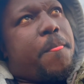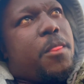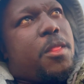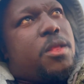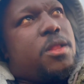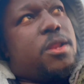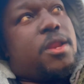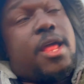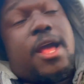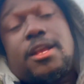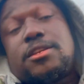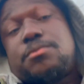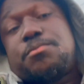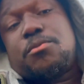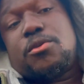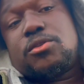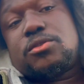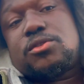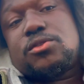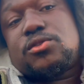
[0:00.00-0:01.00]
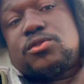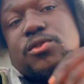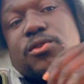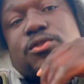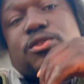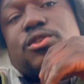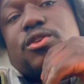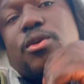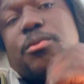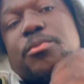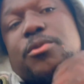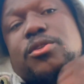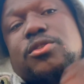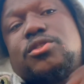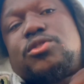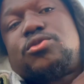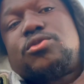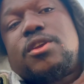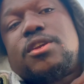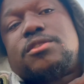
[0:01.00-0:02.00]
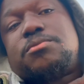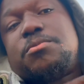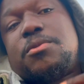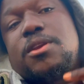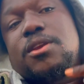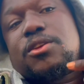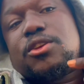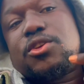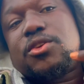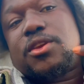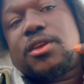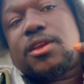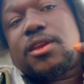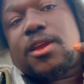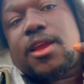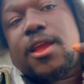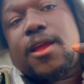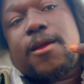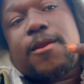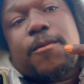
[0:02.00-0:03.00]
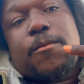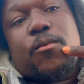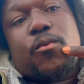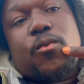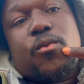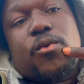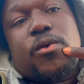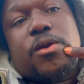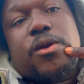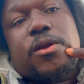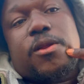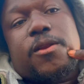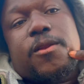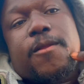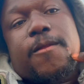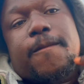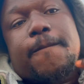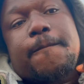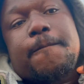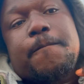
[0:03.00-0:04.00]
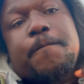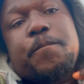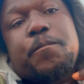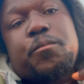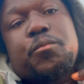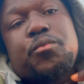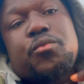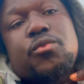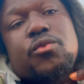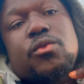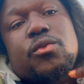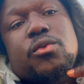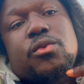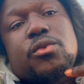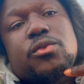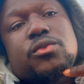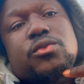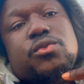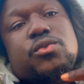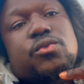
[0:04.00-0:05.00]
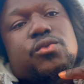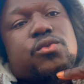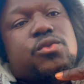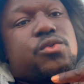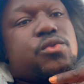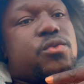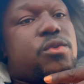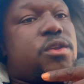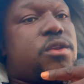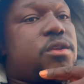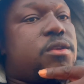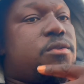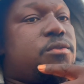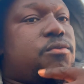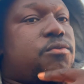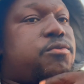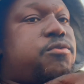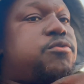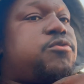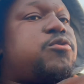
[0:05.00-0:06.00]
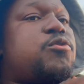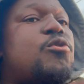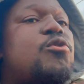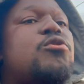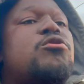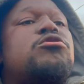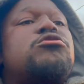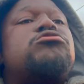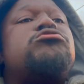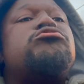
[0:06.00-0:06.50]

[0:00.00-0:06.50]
Last month or so much stress, man. You can count them. 1, 2, 3, 4,